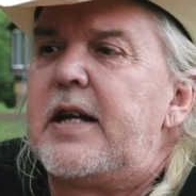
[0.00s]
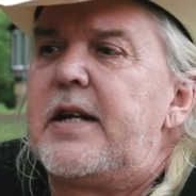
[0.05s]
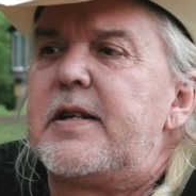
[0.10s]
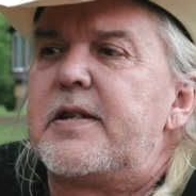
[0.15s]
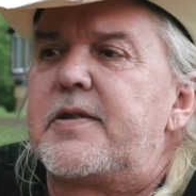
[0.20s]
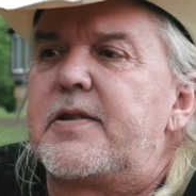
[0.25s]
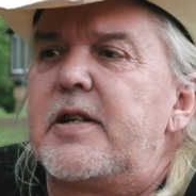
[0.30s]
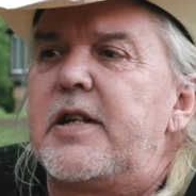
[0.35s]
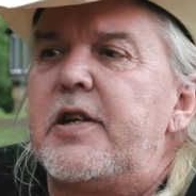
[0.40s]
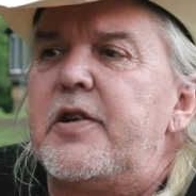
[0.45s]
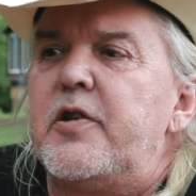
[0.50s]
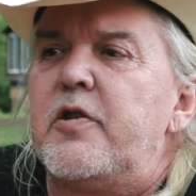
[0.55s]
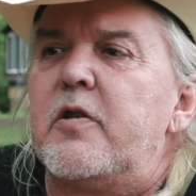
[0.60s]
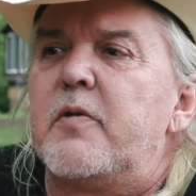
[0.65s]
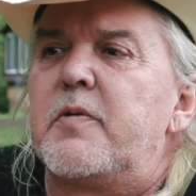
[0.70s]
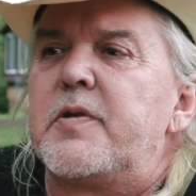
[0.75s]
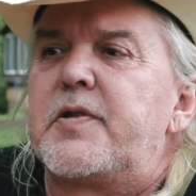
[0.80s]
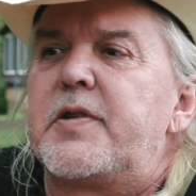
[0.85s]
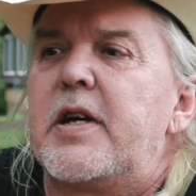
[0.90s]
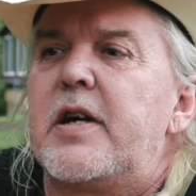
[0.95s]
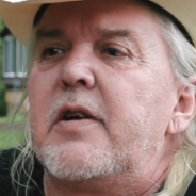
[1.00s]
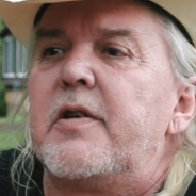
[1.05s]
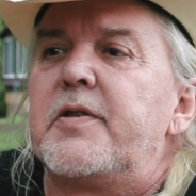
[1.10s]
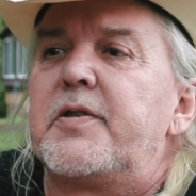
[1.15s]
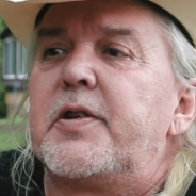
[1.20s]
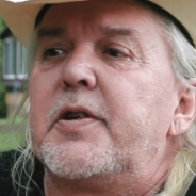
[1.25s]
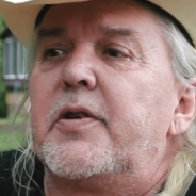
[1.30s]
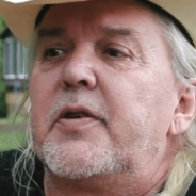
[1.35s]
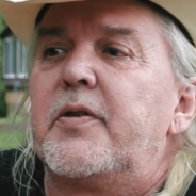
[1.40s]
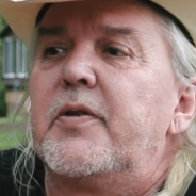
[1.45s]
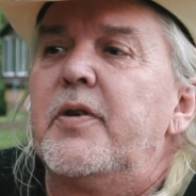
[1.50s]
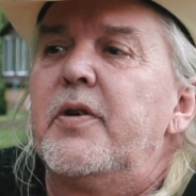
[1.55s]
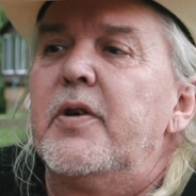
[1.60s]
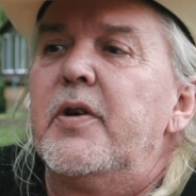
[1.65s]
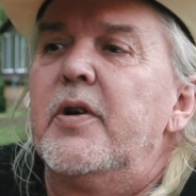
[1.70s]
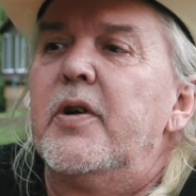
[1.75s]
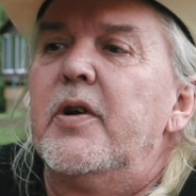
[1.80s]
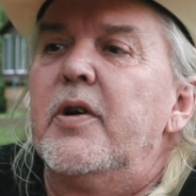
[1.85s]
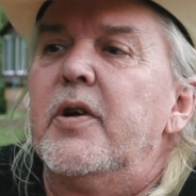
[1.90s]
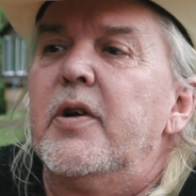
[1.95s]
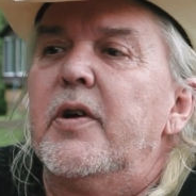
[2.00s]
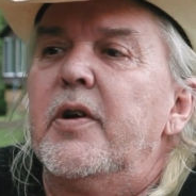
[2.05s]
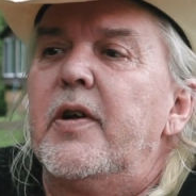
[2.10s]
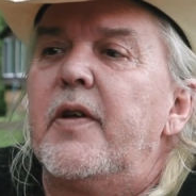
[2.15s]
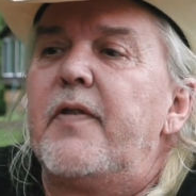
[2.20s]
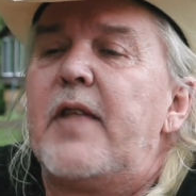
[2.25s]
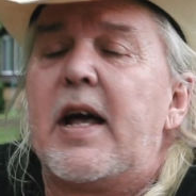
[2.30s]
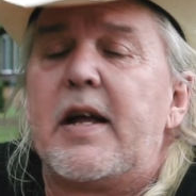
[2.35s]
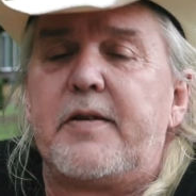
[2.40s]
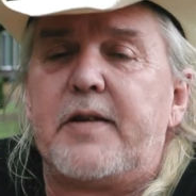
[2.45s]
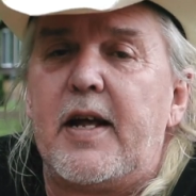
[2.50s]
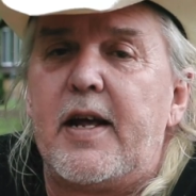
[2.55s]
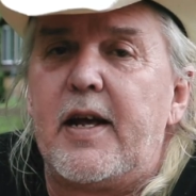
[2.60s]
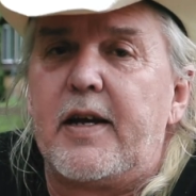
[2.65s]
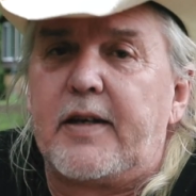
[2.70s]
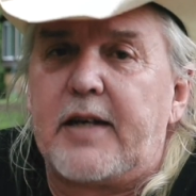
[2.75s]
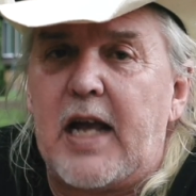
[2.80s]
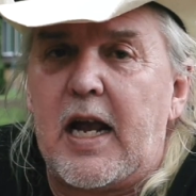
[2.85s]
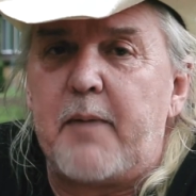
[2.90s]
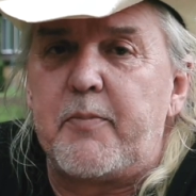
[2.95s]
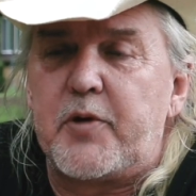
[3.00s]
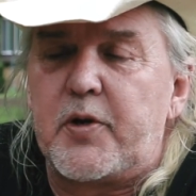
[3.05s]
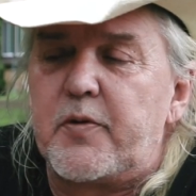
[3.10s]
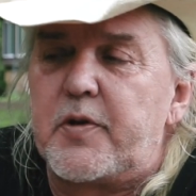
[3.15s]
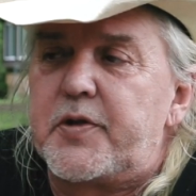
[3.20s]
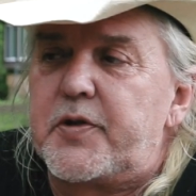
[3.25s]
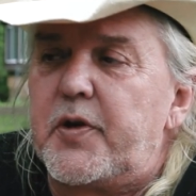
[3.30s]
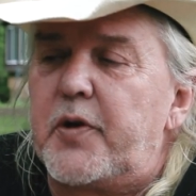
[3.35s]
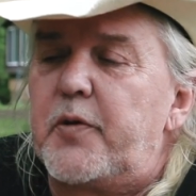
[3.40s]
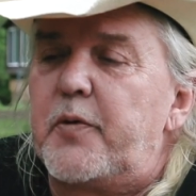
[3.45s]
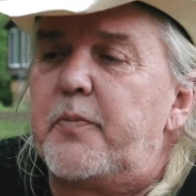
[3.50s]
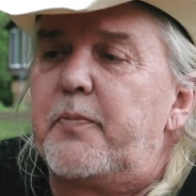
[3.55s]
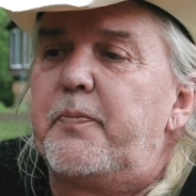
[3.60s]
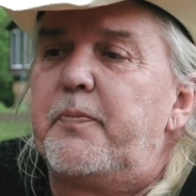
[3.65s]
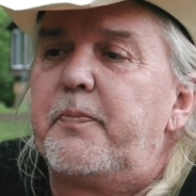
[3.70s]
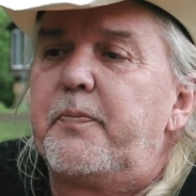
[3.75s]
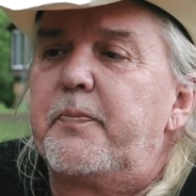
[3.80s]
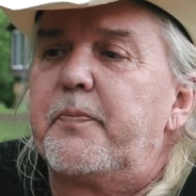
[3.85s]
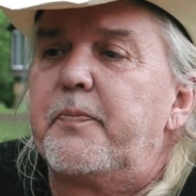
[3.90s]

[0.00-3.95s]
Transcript: He just said he knew it was there until that day it came to his home.